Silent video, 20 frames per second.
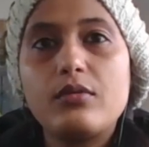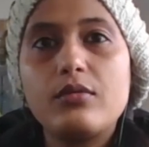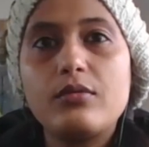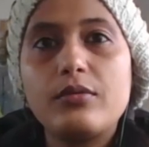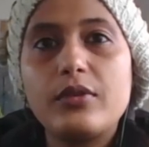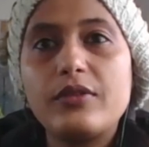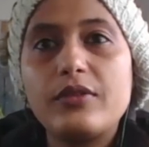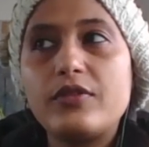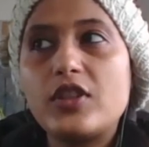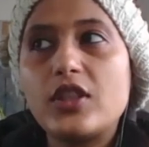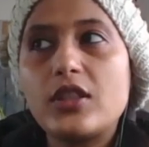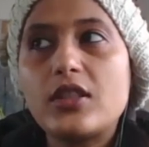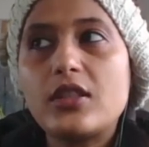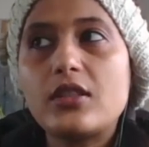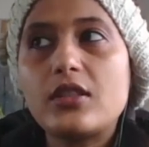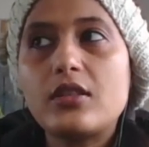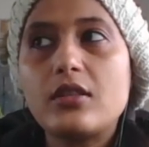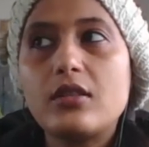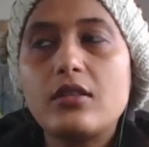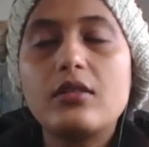we've just
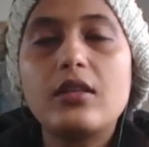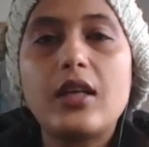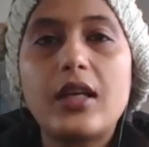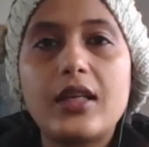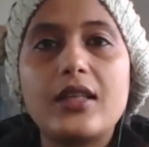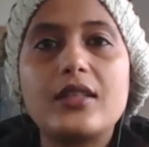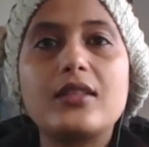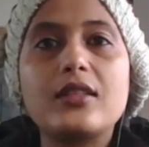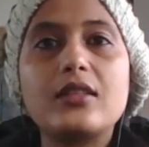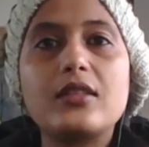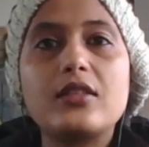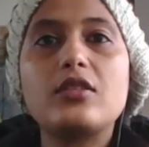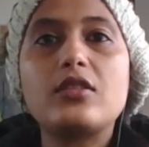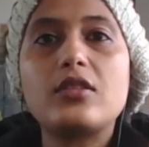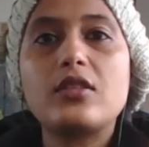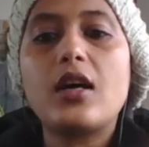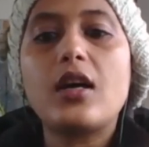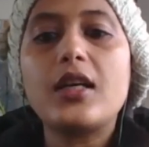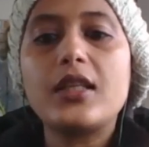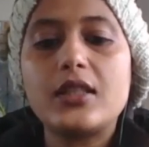like as a
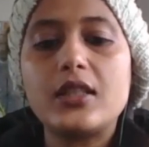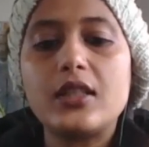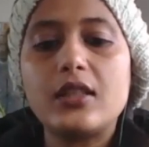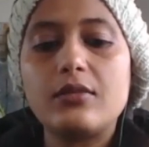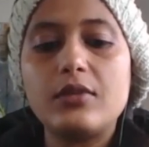society,